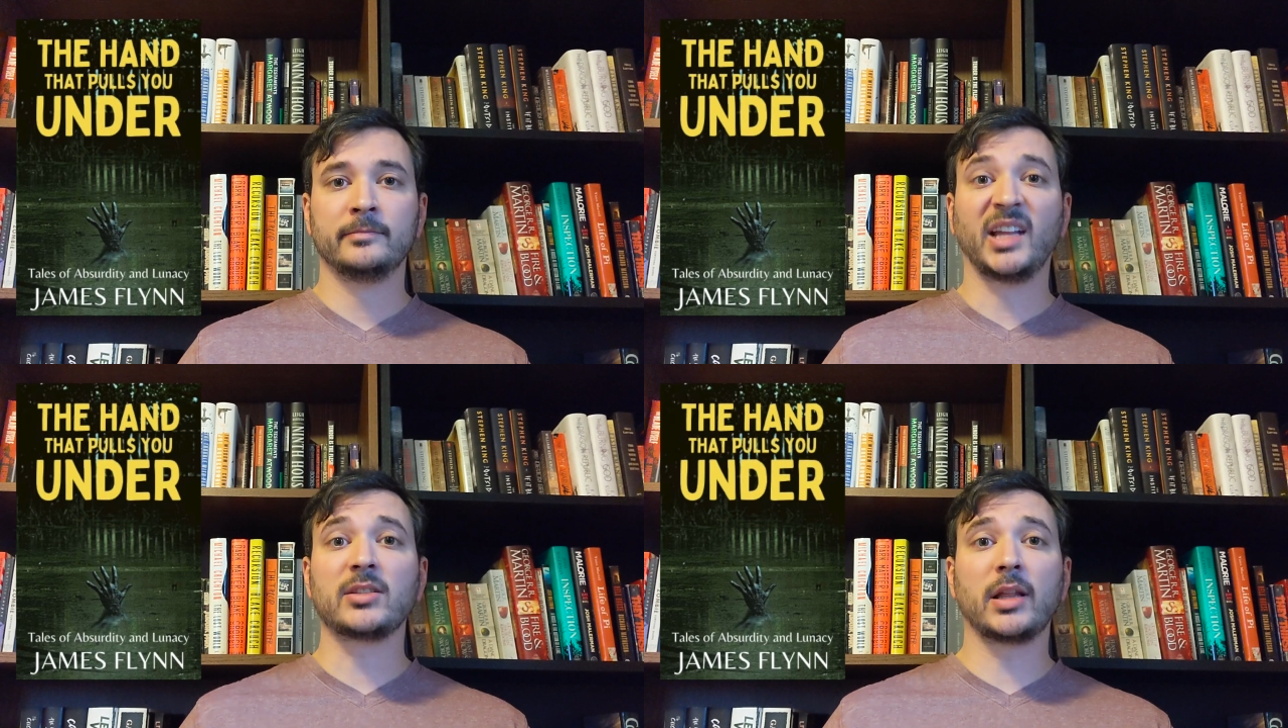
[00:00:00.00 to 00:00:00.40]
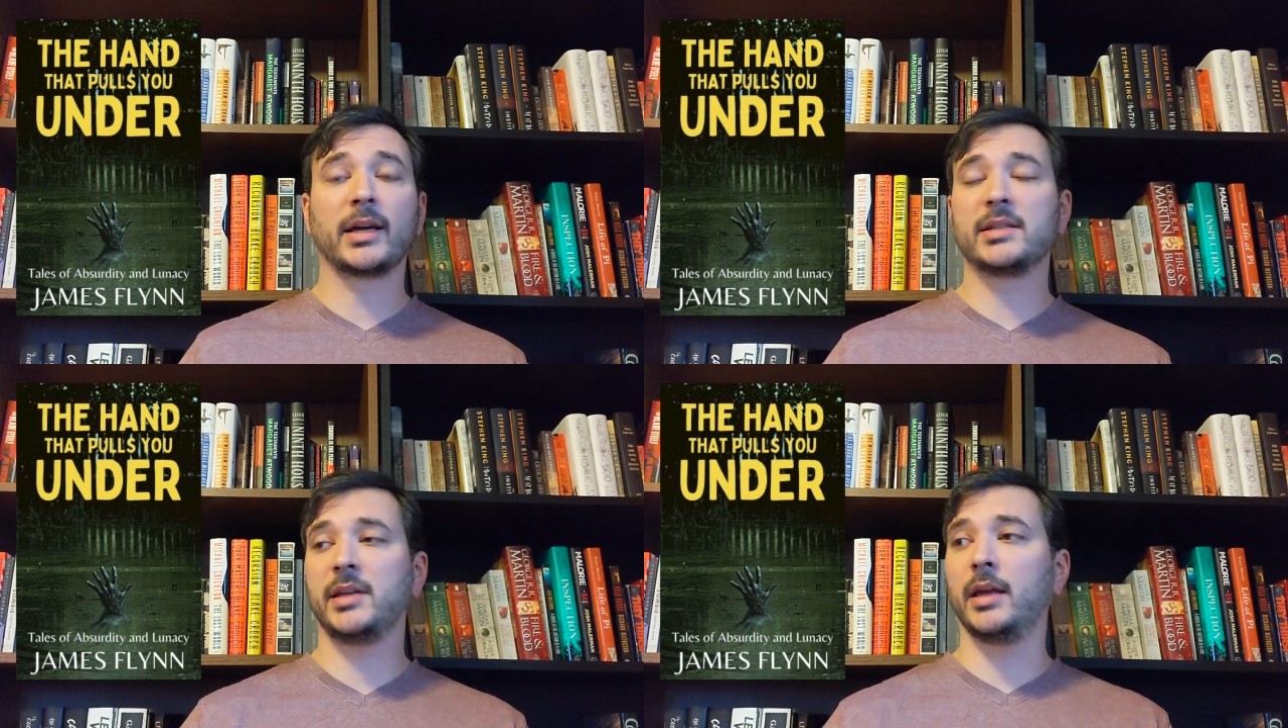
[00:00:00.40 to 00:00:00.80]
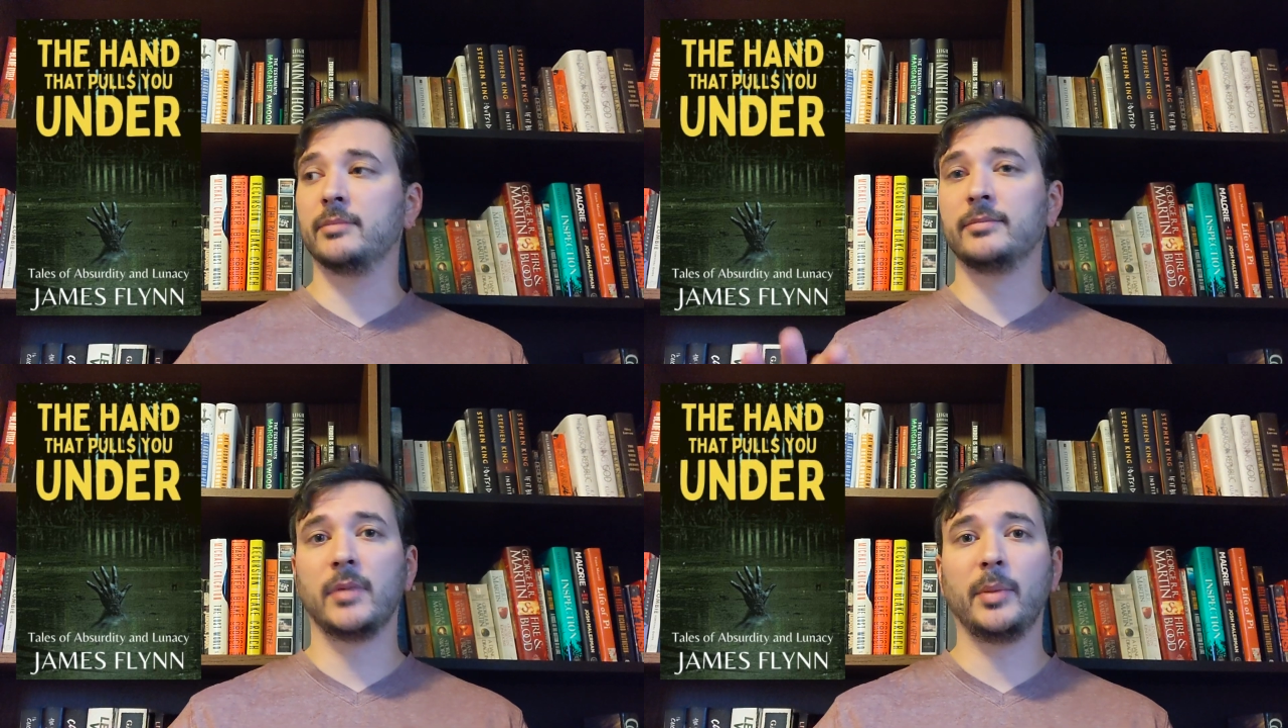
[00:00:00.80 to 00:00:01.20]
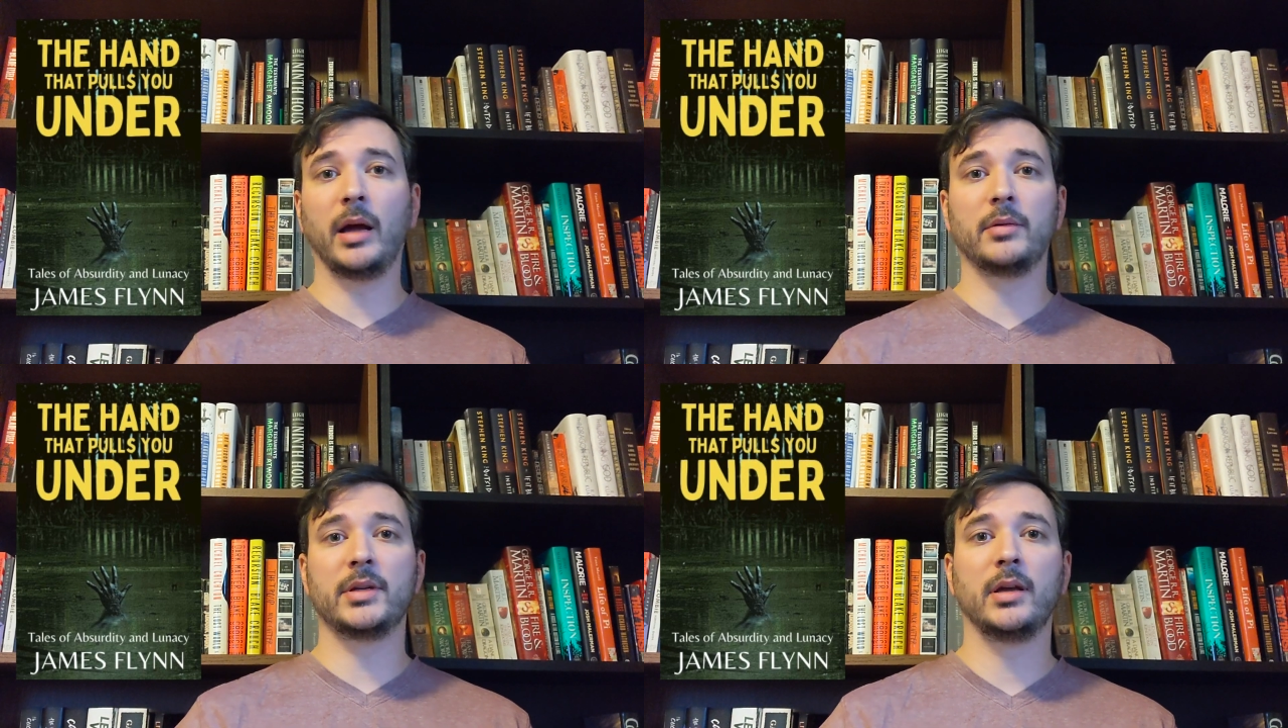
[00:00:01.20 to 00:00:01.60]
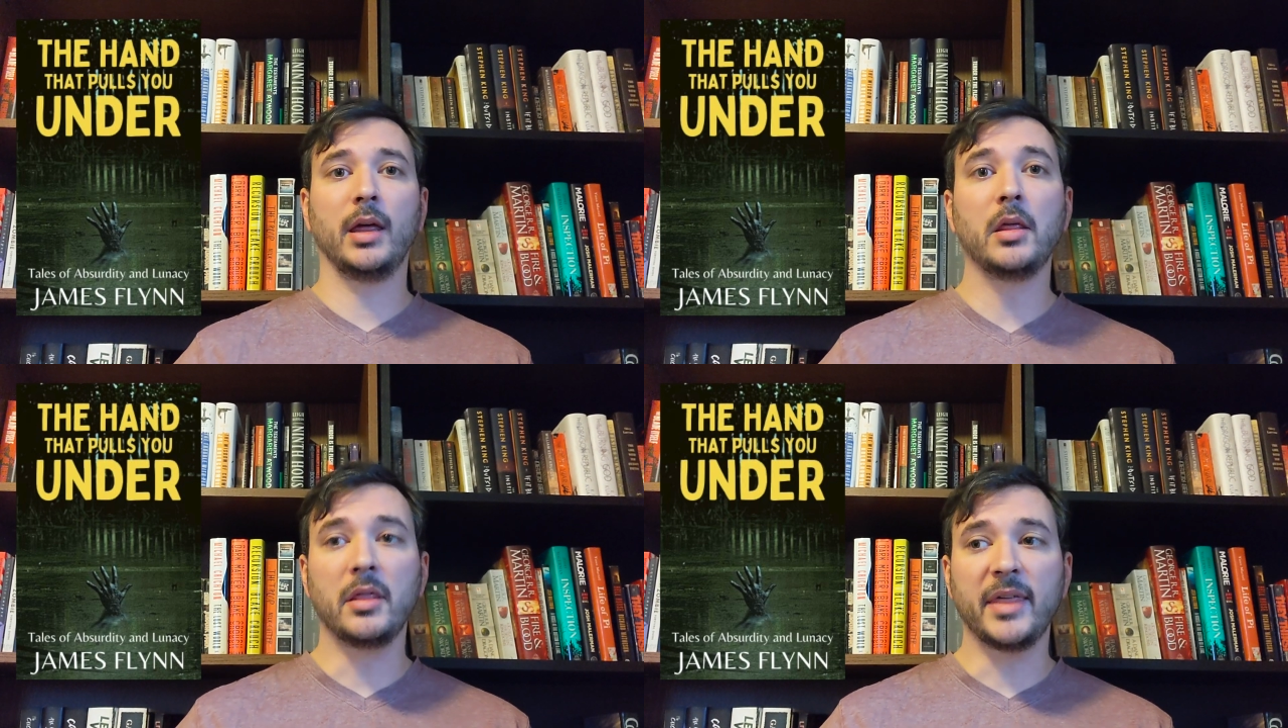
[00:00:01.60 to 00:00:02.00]
That's all I got to say about
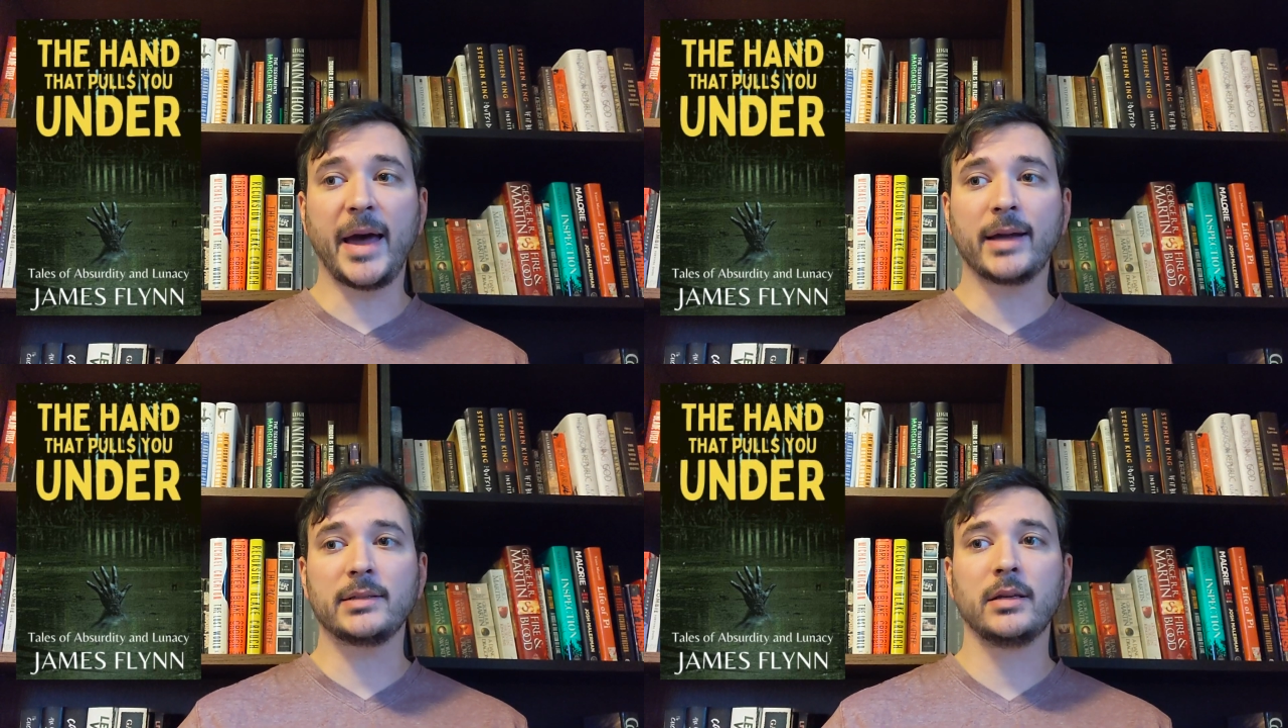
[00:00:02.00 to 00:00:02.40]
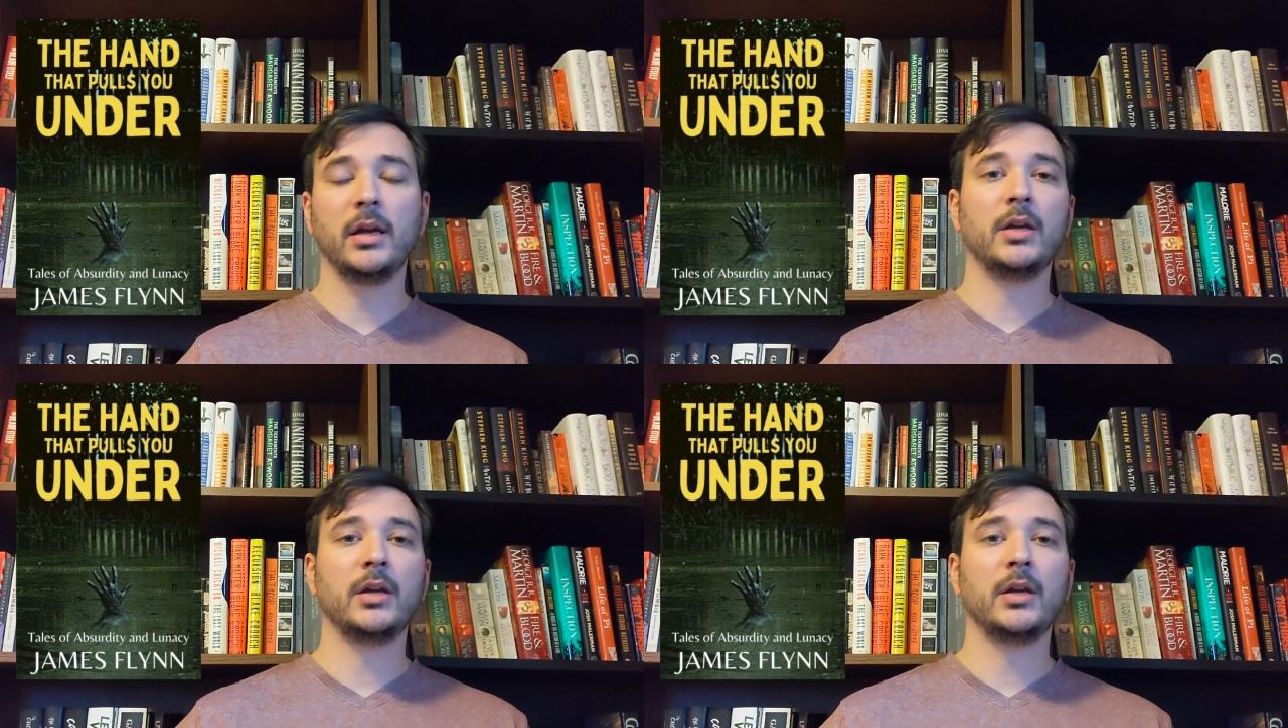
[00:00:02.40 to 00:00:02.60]
that.